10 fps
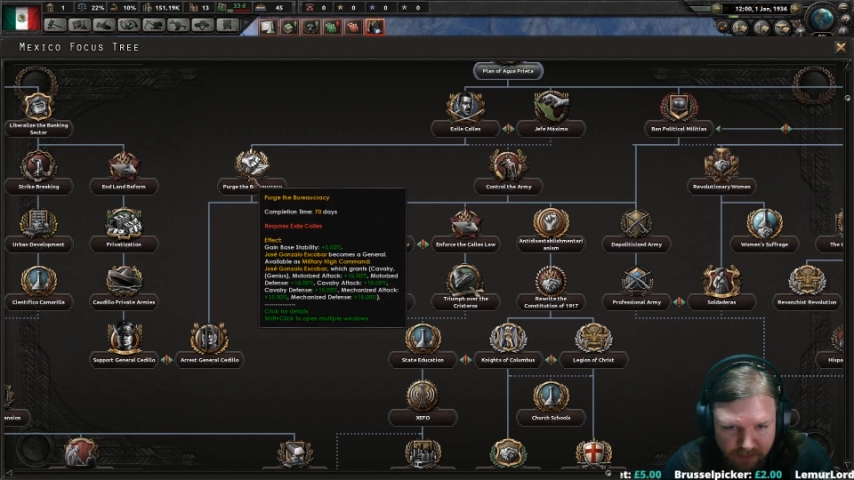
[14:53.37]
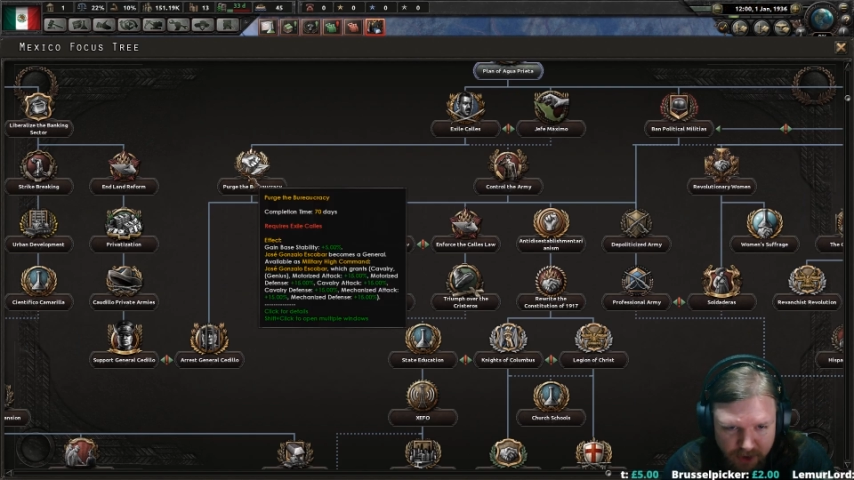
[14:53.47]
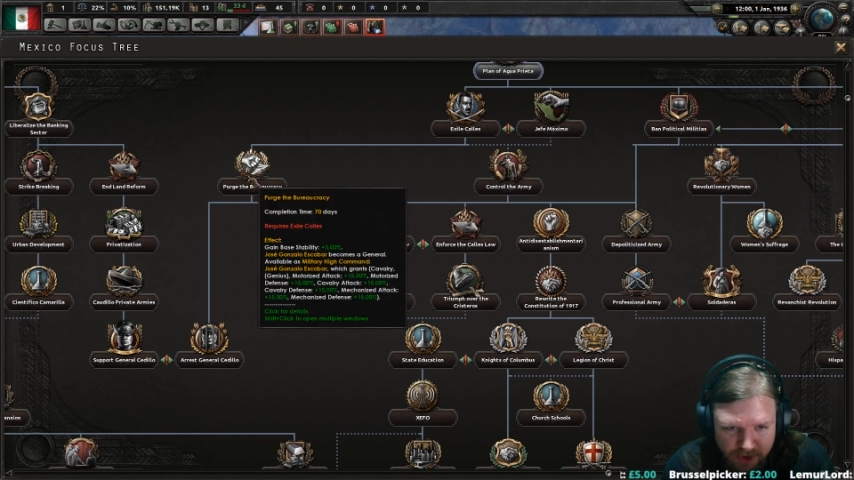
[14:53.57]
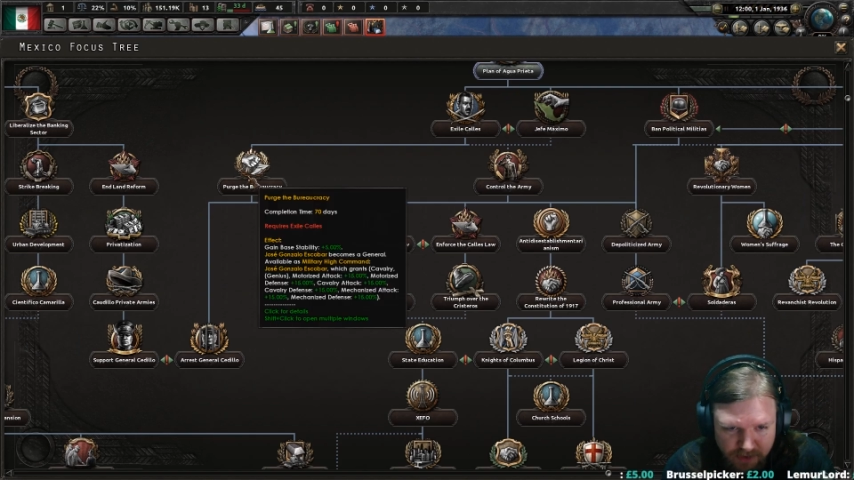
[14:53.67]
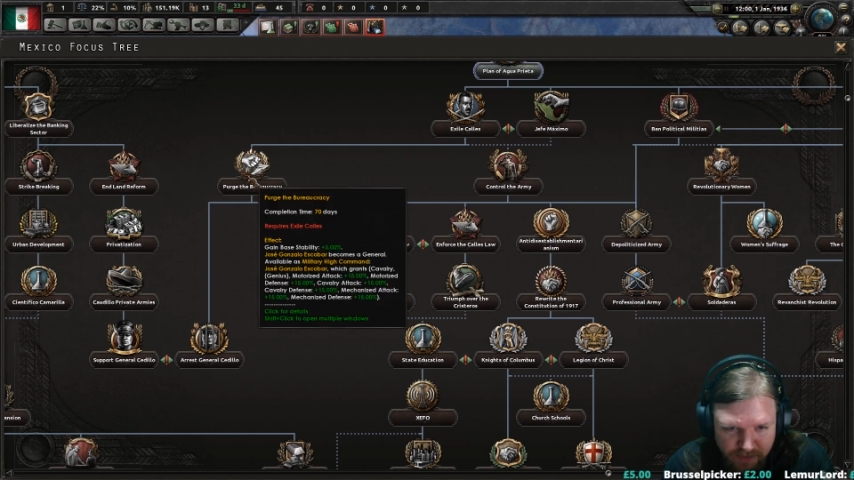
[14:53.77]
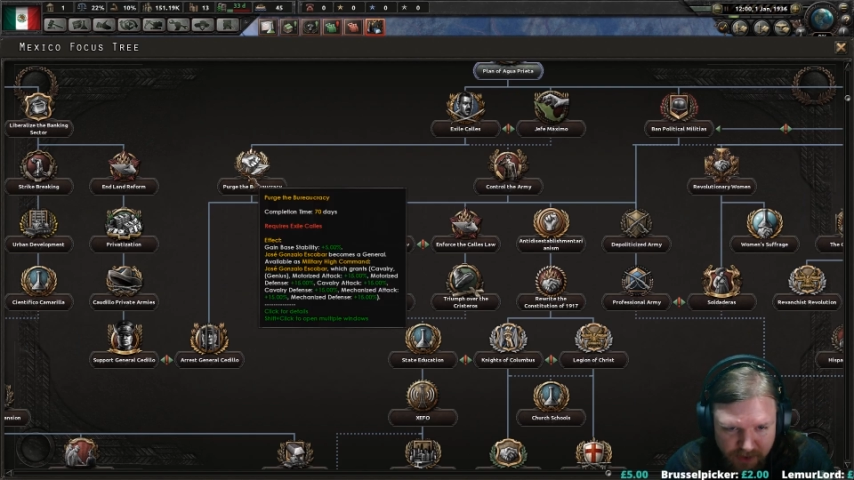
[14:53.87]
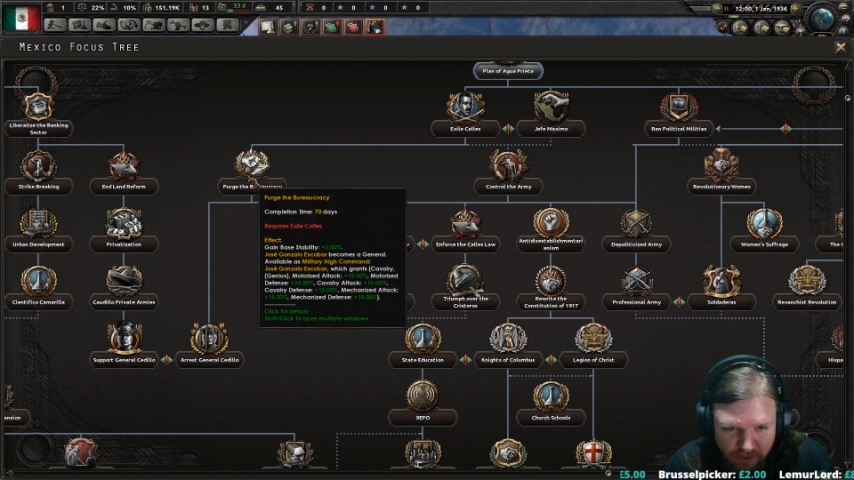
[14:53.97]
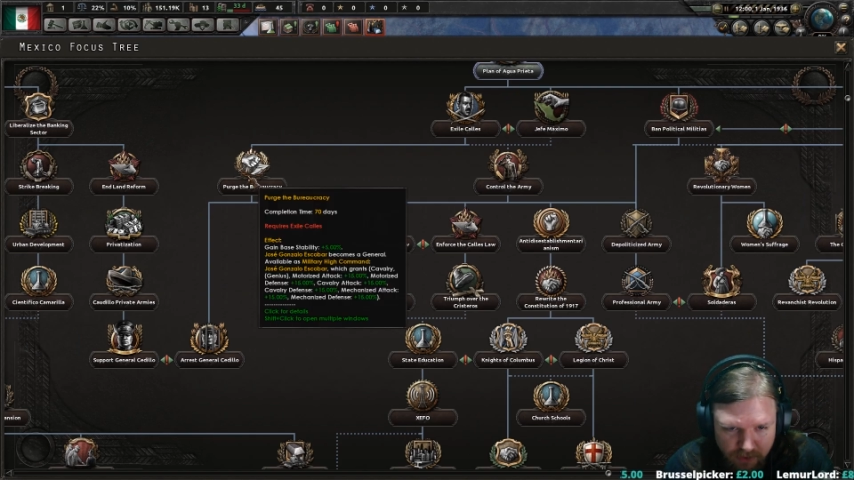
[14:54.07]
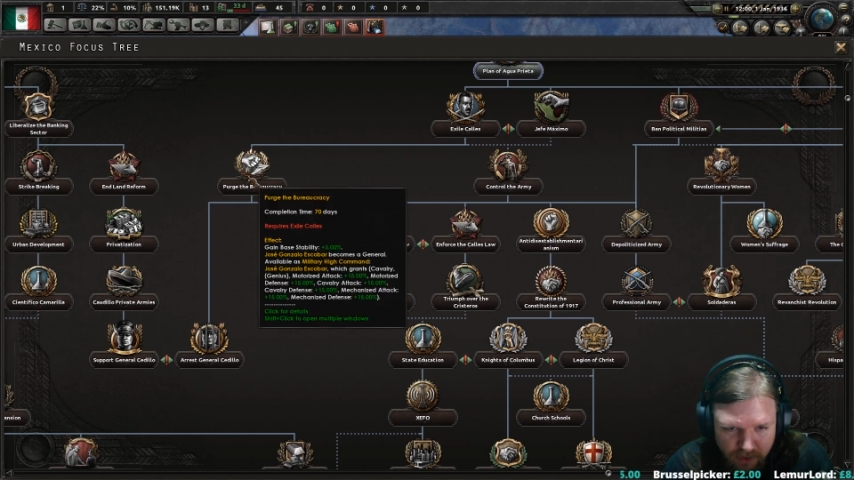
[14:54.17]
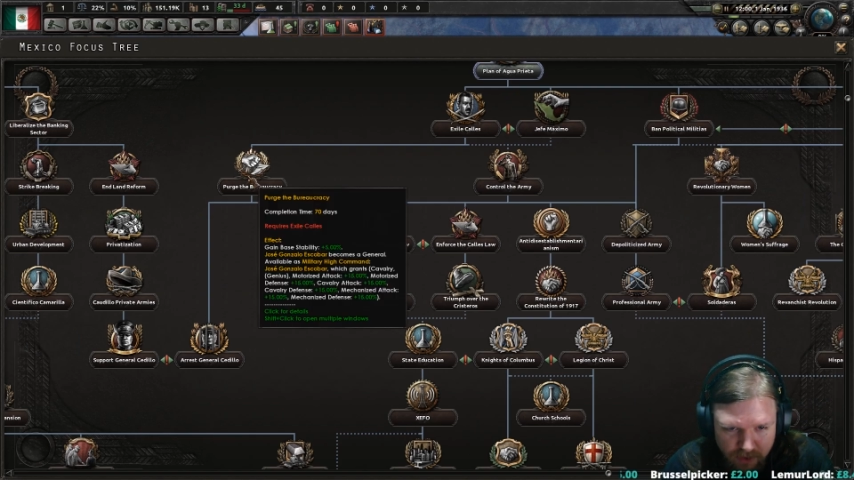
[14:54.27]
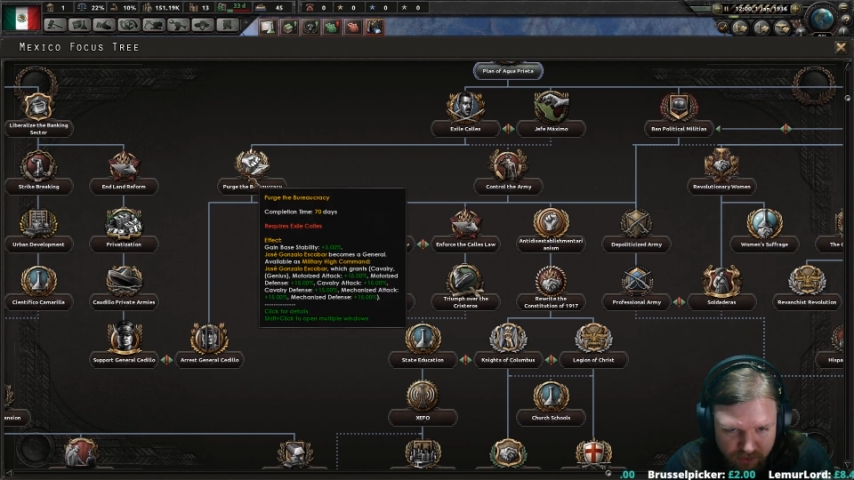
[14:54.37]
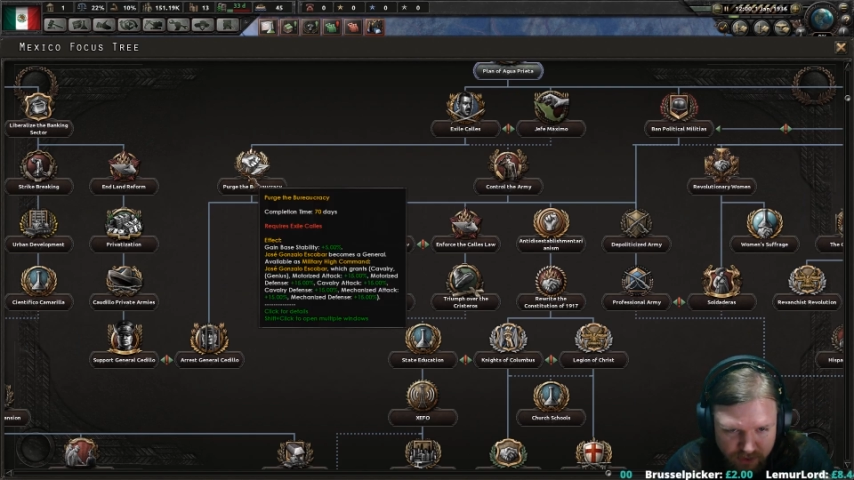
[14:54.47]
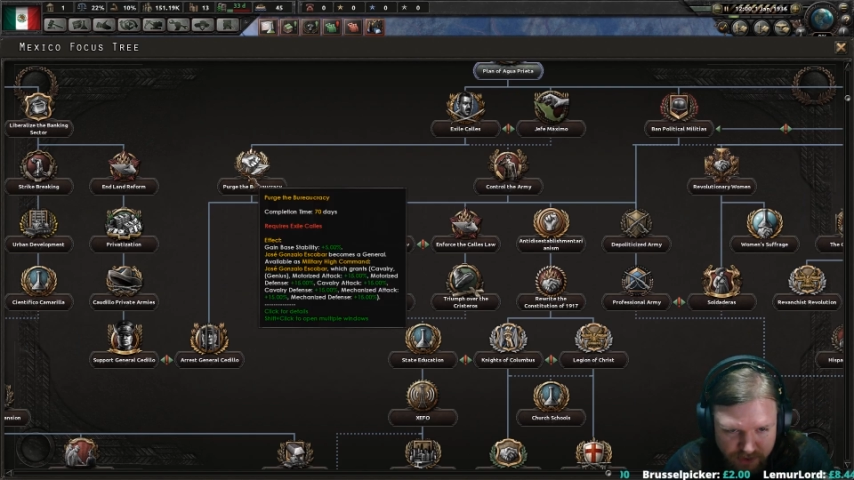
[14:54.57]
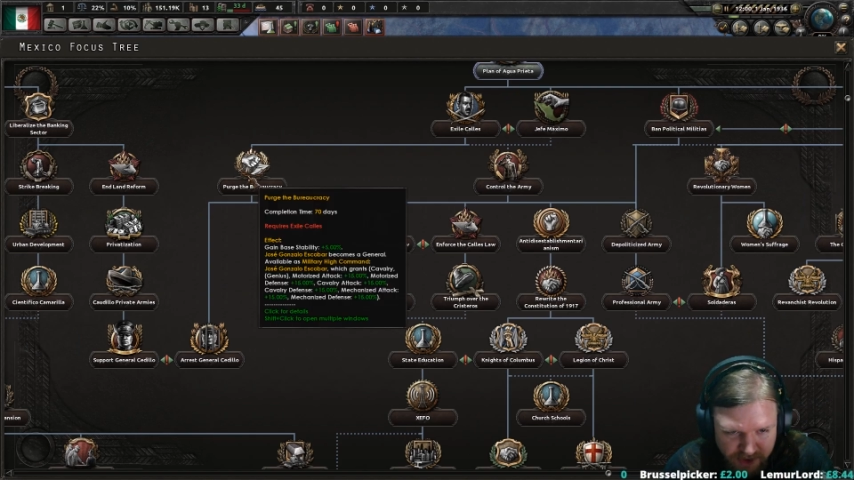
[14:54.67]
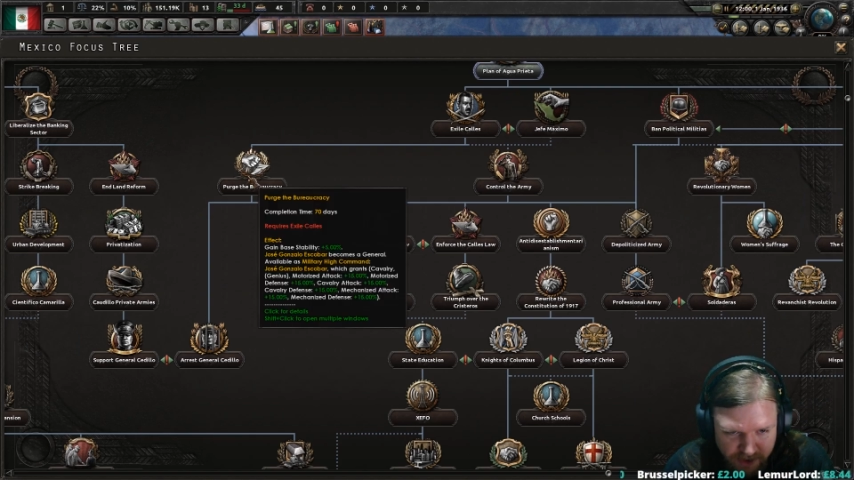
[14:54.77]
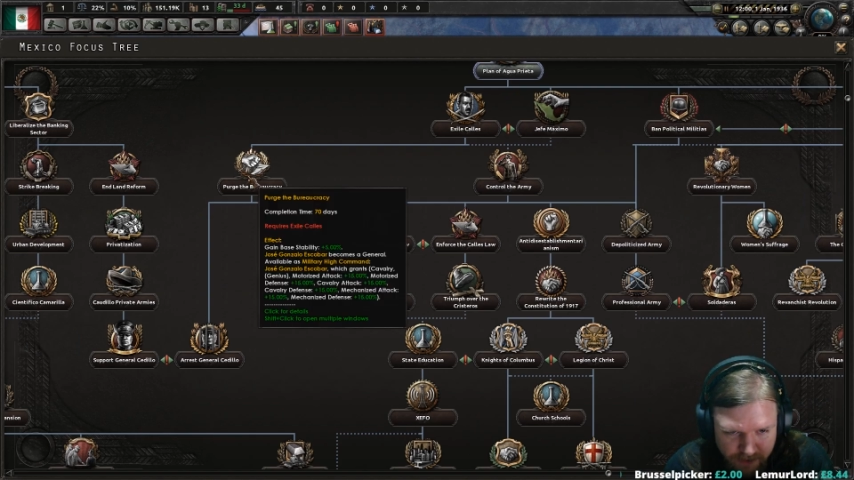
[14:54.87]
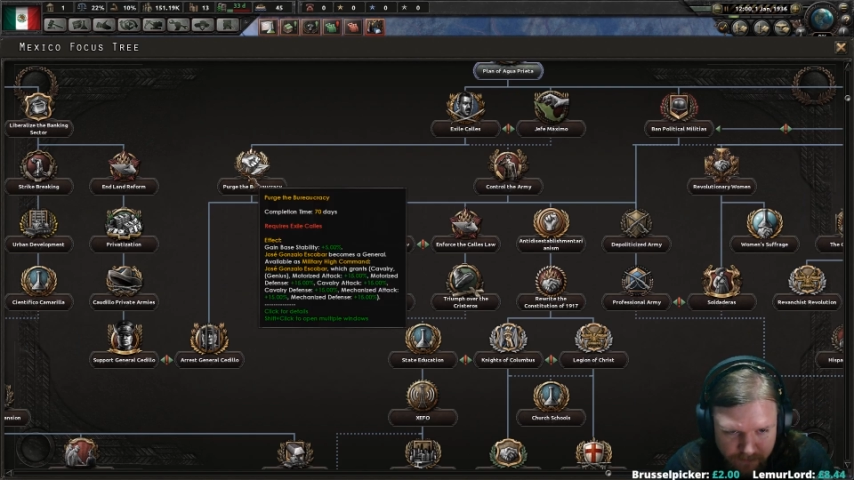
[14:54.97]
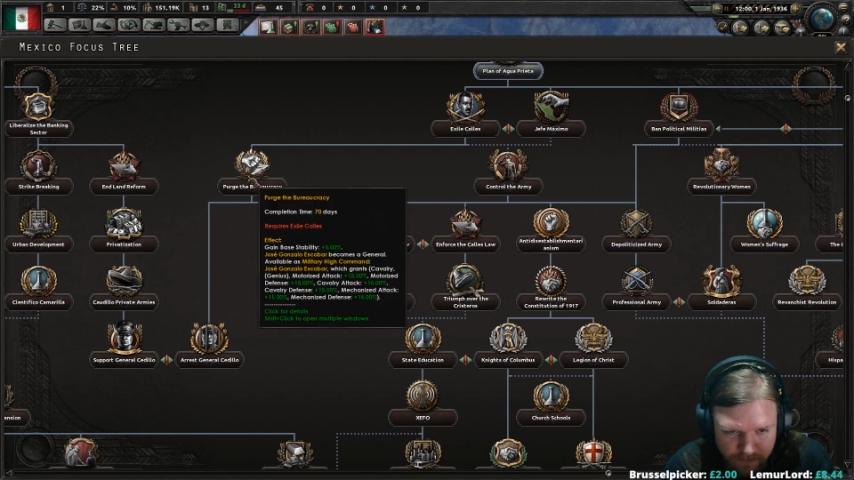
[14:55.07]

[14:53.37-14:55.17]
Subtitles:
purge the bureaucracy.